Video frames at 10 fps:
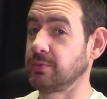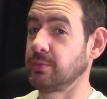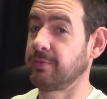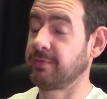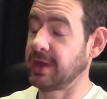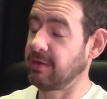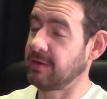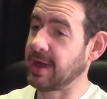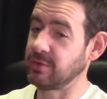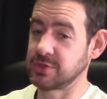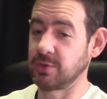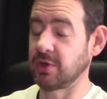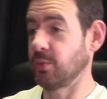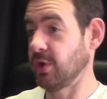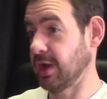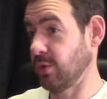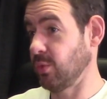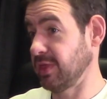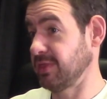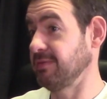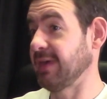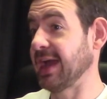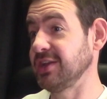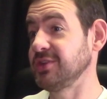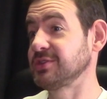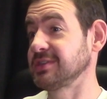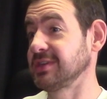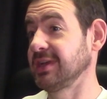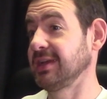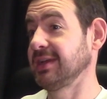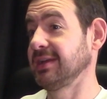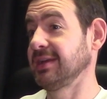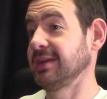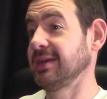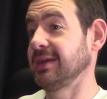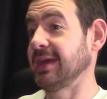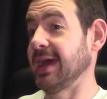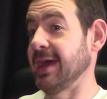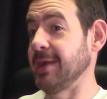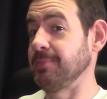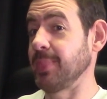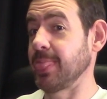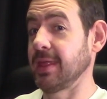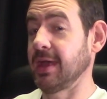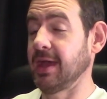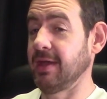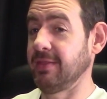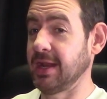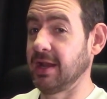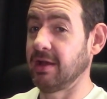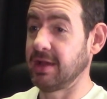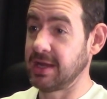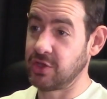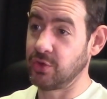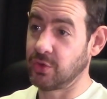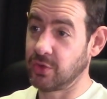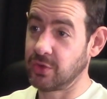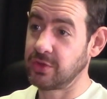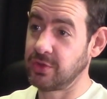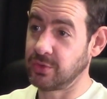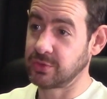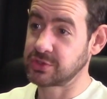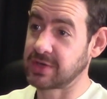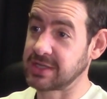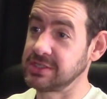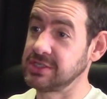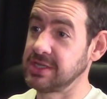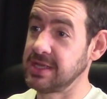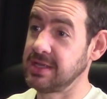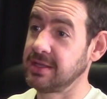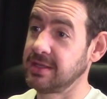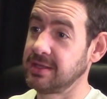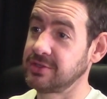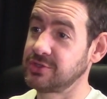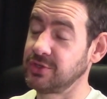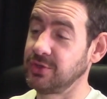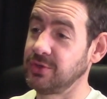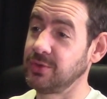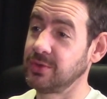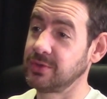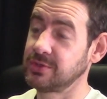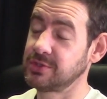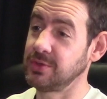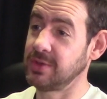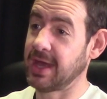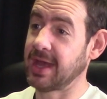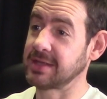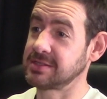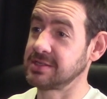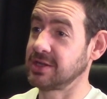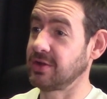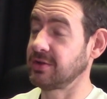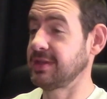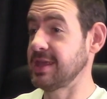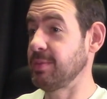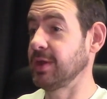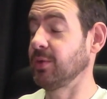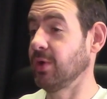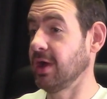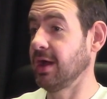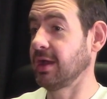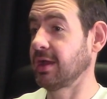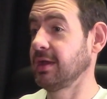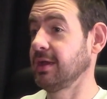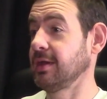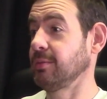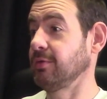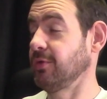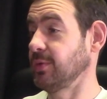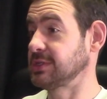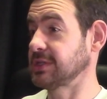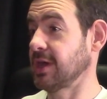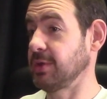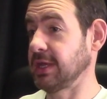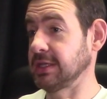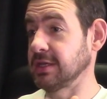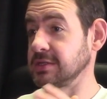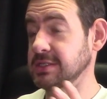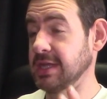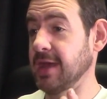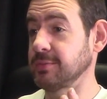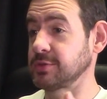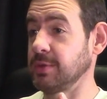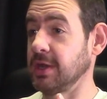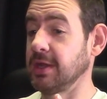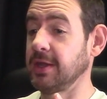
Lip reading: figure out, do a lot of work with the values, and then aligning your strategy to that. So there's a lot of deep inner work before we start putting in those steps. But